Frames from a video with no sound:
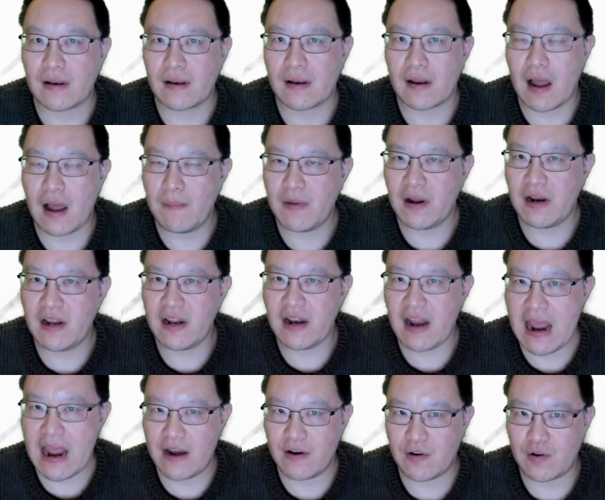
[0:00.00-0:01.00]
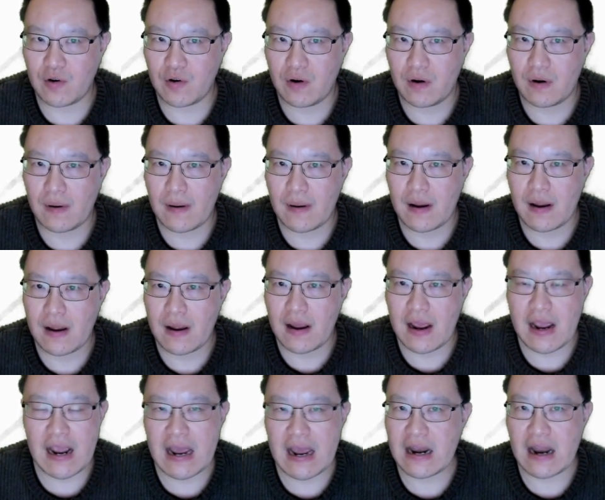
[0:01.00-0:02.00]
I'm going to hit enter,
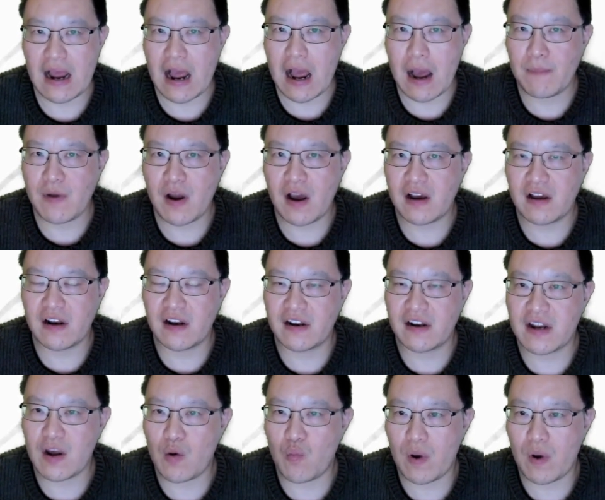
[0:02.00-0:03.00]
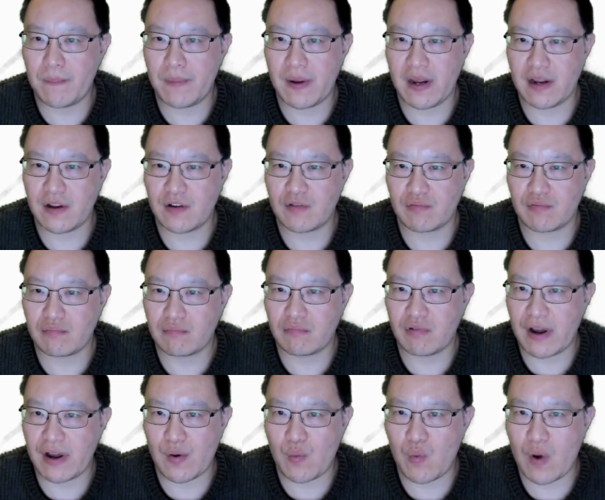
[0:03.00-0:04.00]
and I'm not going to see a web page
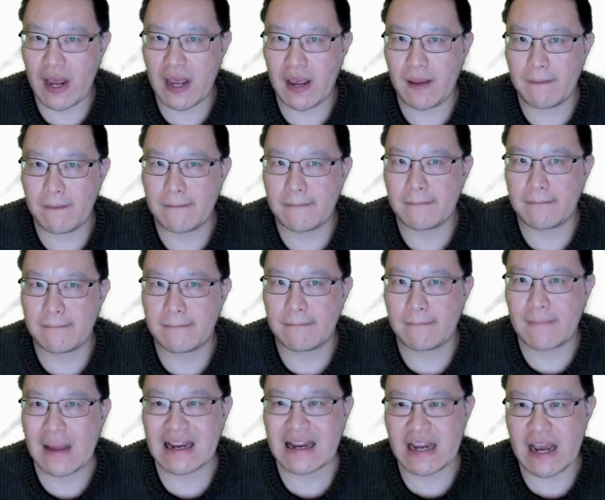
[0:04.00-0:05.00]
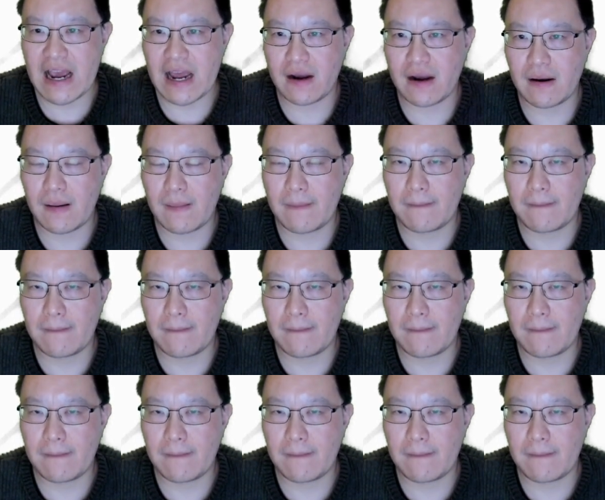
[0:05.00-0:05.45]
right away, yet.